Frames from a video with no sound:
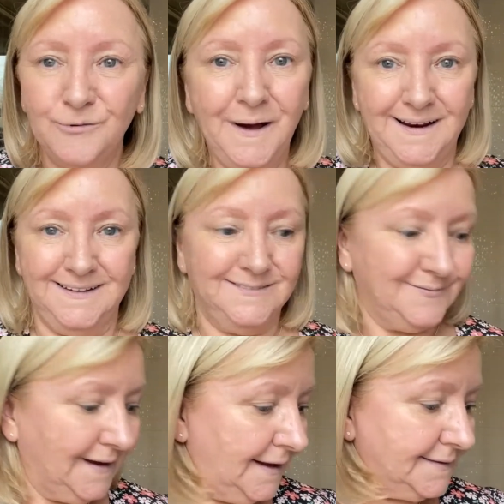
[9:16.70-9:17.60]
Well,
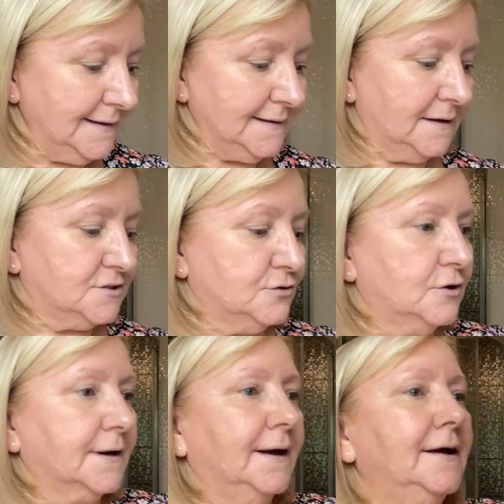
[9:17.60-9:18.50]
I think that's
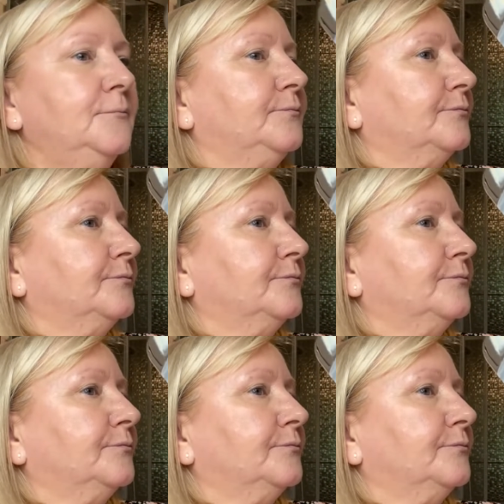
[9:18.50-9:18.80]
okay.